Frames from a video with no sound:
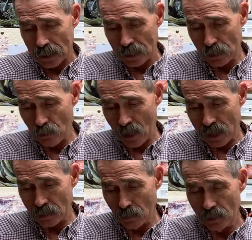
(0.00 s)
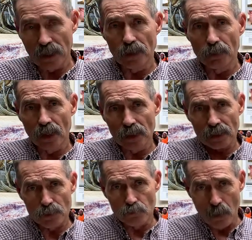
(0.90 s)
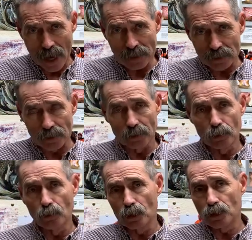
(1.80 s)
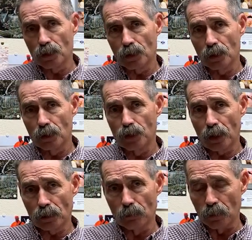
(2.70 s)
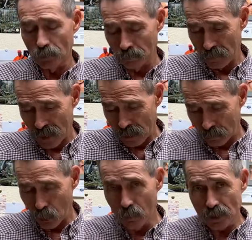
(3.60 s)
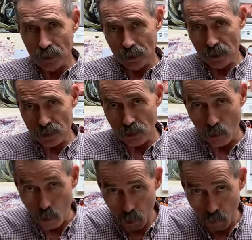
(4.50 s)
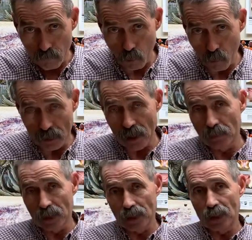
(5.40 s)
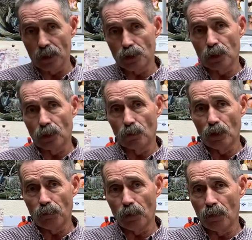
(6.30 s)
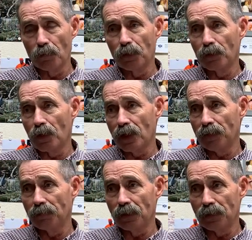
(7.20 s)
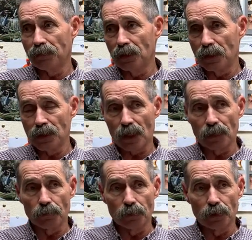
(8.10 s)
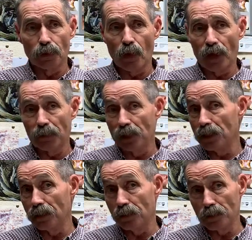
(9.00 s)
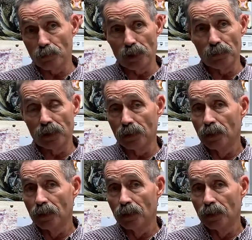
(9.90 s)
You might know the antibiotic as Micatil, which is an injectable. Palmitil is an oral form of that medication, and we've probably been writing VFDs, I don't really know how many years, maybe